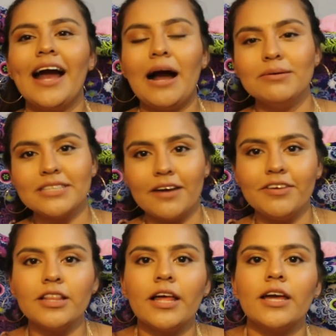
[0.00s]
I was
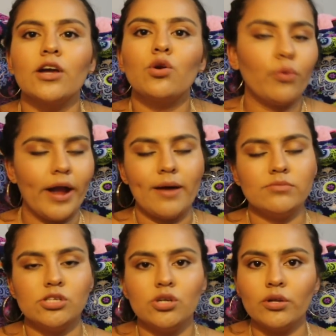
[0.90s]
having like
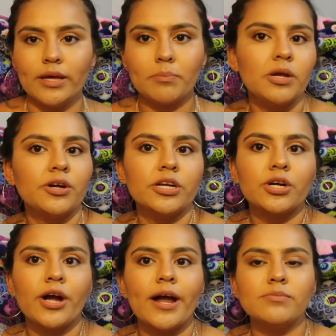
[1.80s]
cramps, you know, like
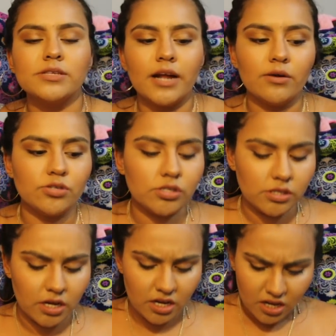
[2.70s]
period cramps, and I was
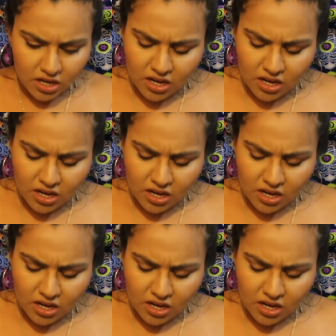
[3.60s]
just like,